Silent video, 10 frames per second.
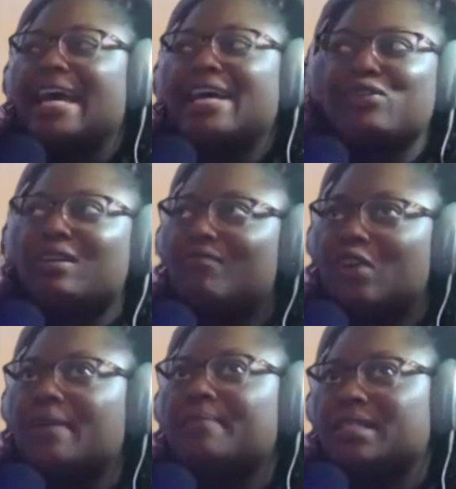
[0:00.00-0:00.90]
And you can
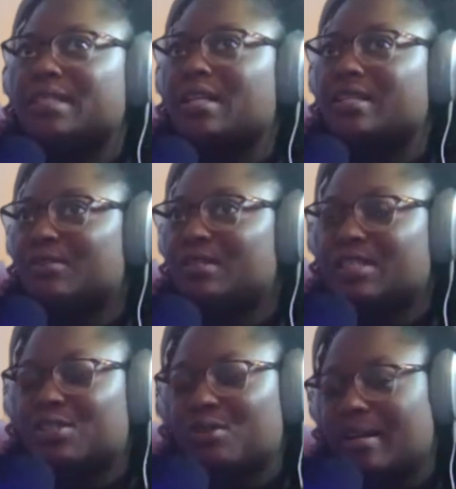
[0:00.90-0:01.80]
very much tell as you
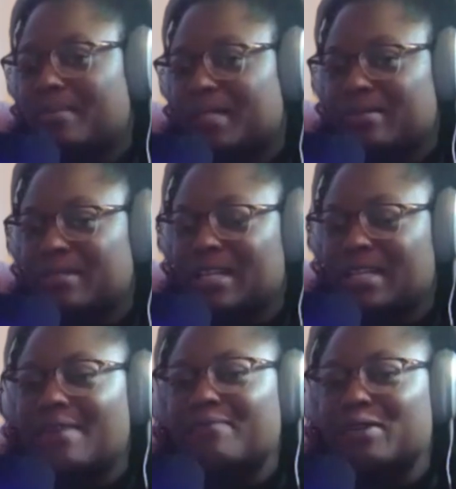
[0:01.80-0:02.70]
listen to our episodes
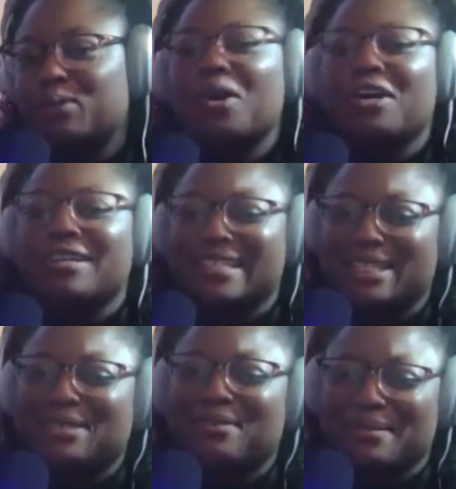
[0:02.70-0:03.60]
that first part
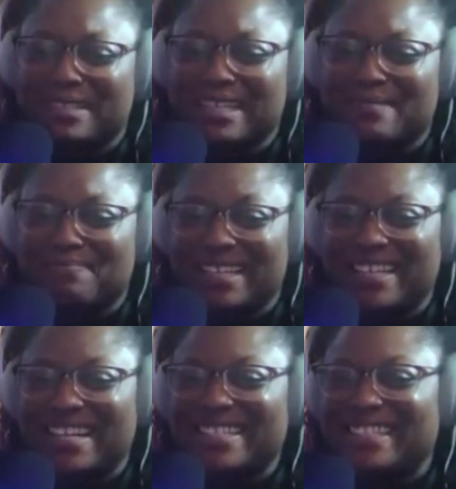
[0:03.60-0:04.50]
is scripted
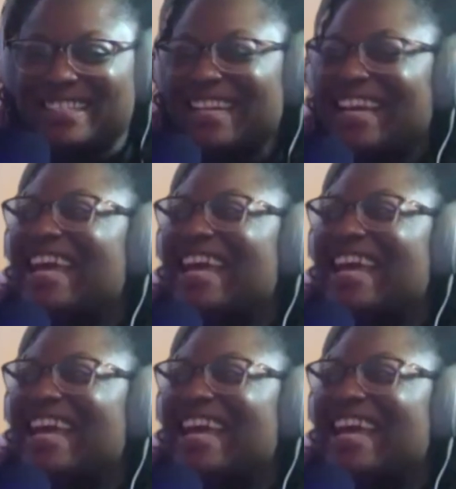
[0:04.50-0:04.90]
because